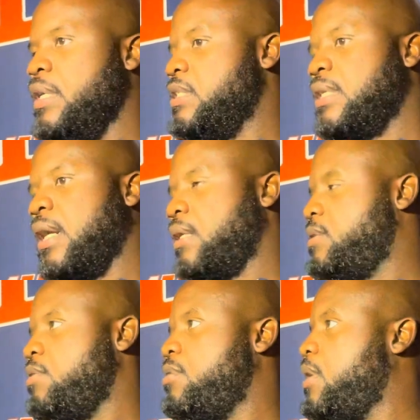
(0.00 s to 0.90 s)
He just got to
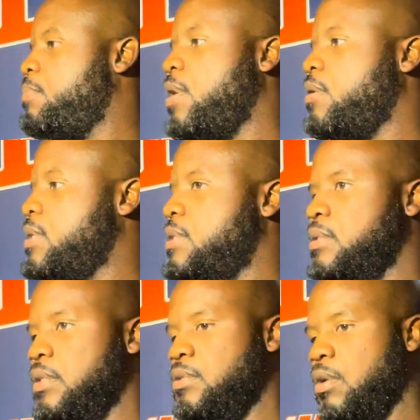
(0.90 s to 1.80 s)
continue to get better.
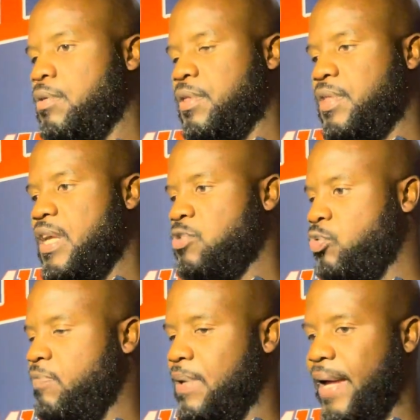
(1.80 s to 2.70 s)
You know, the things
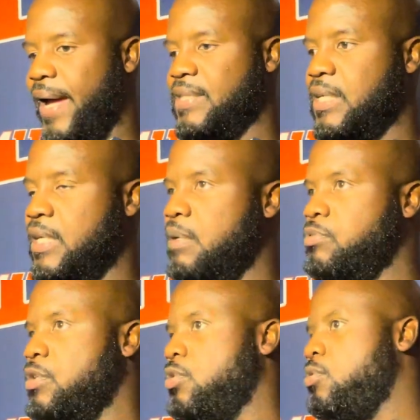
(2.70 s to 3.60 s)
we've been asking him
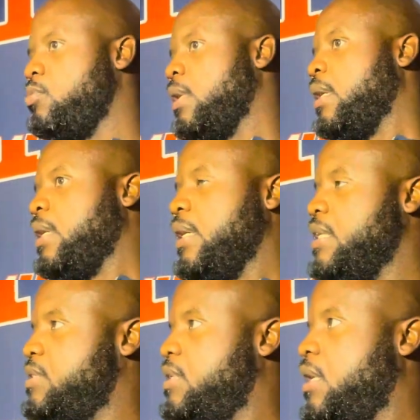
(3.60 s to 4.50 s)
to do,
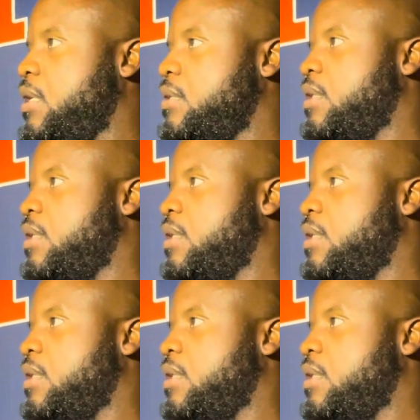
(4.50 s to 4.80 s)
he's done.